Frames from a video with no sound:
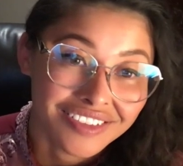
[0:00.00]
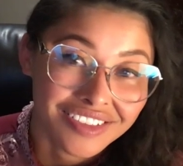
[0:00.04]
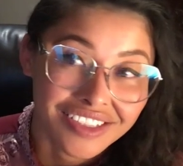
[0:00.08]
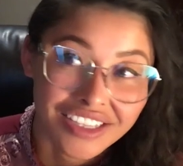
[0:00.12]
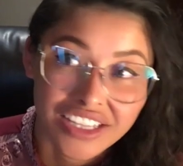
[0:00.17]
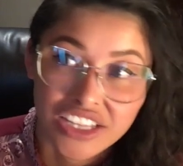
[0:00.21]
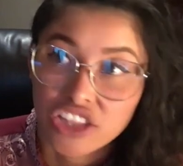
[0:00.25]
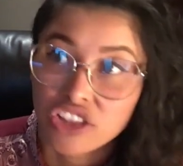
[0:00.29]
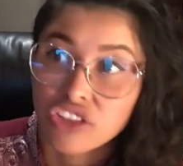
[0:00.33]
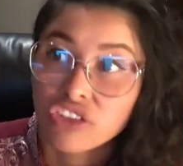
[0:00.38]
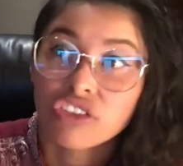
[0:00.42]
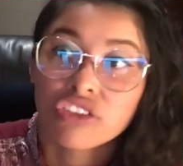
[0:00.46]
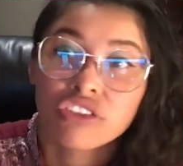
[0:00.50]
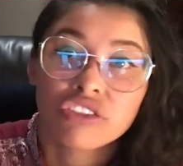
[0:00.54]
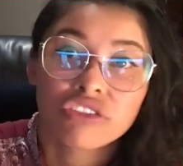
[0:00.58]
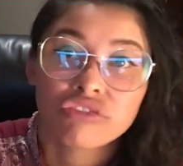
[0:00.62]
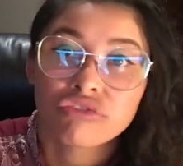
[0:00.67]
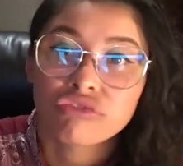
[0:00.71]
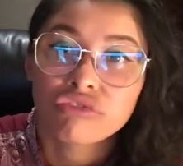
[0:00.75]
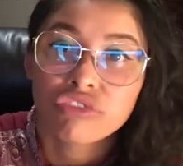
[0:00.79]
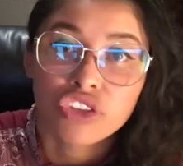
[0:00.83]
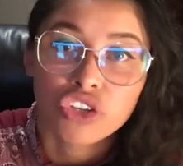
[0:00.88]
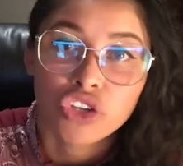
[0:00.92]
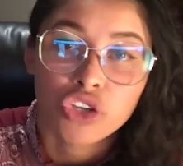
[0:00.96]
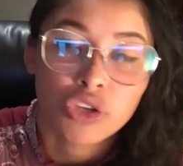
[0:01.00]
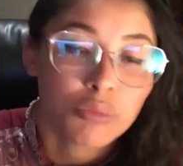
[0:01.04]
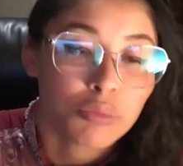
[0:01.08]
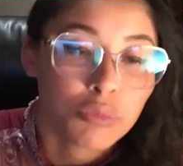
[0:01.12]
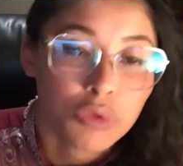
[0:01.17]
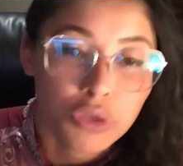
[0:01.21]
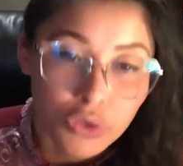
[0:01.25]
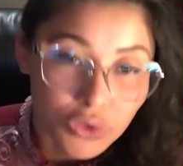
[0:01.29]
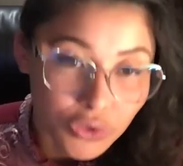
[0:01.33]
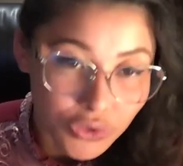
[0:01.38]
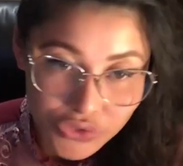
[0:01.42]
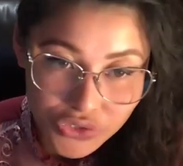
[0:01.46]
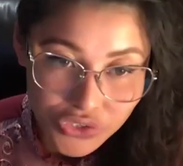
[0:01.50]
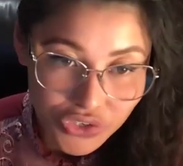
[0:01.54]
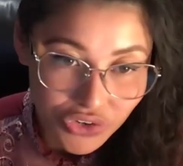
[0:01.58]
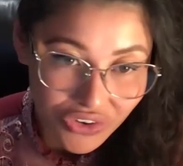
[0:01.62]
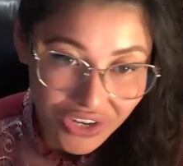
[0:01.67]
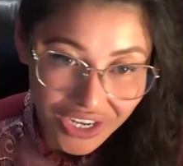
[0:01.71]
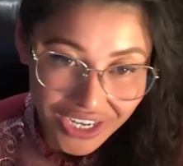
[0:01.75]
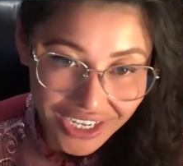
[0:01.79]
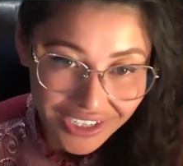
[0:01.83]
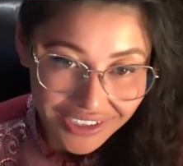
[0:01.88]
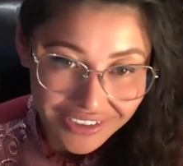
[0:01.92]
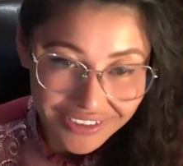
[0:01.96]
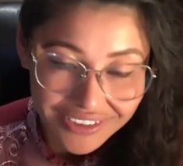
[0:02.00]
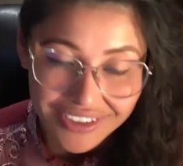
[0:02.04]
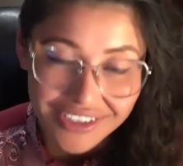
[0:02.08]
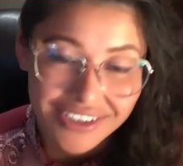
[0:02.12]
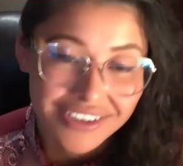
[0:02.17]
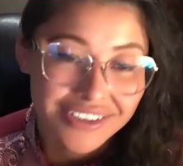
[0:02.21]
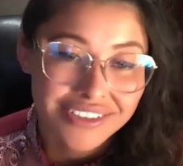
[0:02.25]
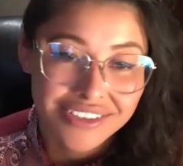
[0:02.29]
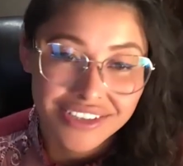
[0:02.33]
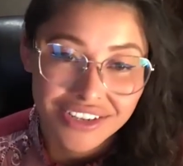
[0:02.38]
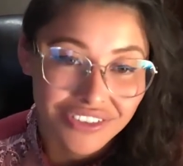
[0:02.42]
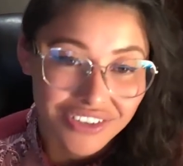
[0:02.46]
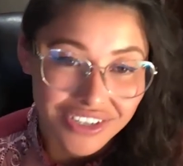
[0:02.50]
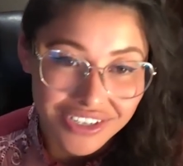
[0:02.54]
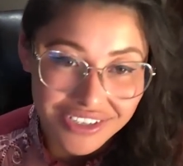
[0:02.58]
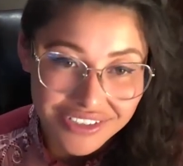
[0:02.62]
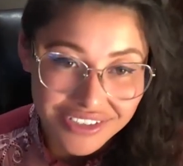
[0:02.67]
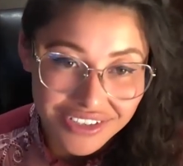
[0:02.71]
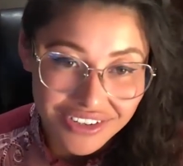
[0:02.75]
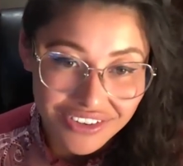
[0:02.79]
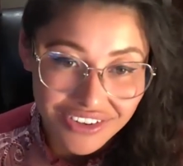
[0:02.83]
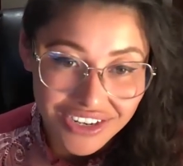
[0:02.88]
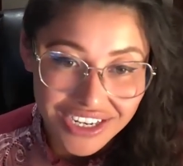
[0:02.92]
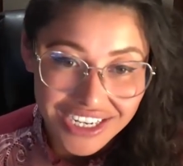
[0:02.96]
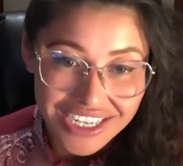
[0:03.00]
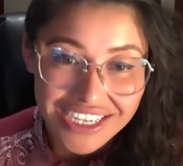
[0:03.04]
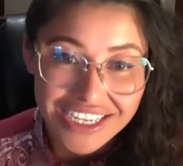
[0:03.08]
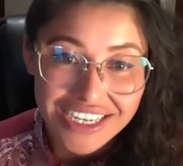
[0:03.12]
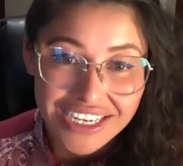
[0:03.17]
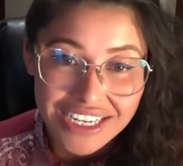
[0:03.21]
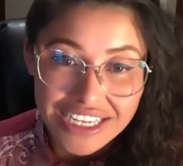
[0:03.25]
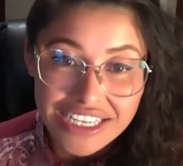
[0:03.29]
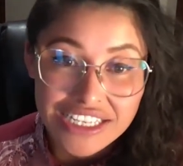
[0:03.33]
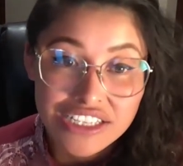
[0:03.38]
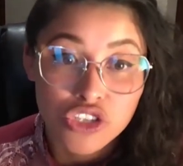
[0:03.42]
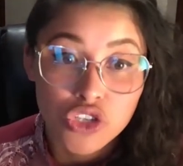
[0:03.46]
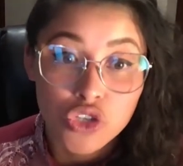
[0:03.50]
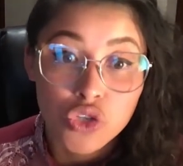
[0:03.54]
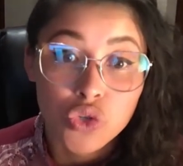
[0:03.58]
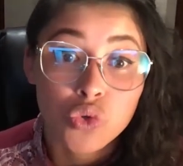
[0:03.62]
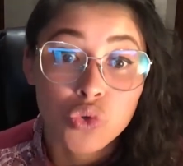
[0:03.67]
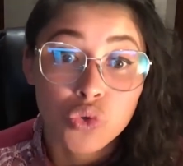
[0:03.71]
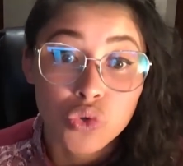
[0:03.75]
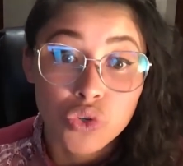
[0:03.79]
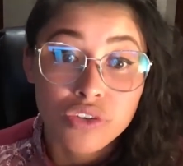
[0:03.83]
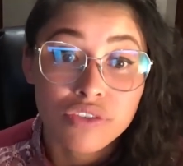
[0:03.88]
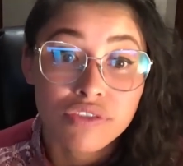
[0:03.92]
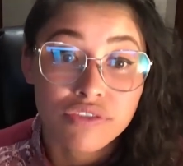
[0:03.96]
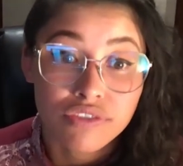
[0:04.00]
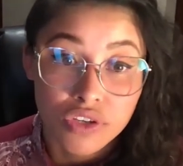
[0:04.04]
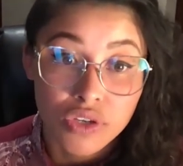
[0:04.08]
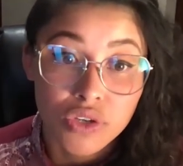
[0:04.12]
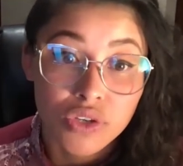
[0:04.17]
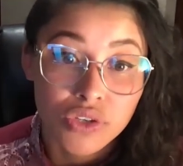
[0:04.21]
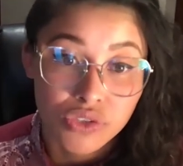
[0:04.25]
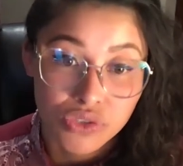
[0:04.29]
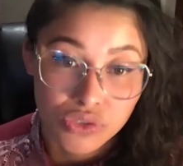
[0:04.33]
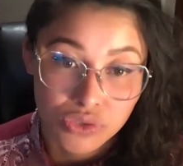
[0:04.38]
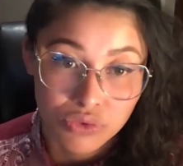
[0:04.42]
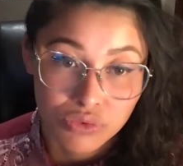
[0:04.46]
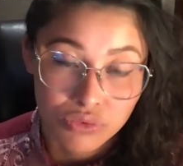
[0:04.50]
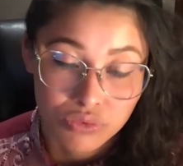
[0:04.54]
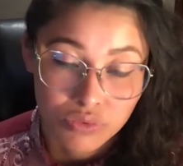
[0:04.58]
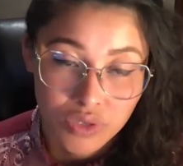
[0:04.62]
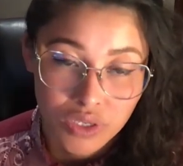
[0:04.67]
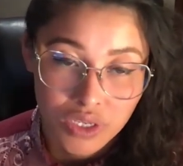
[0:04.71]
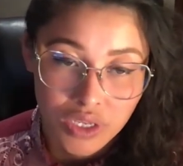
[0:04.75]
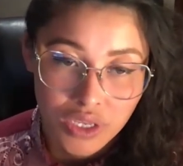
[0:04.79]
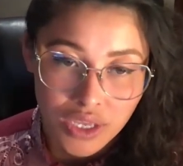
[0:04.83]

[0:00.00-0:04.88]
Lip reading: in the computer screen, et cetera, et cetera. It is universal,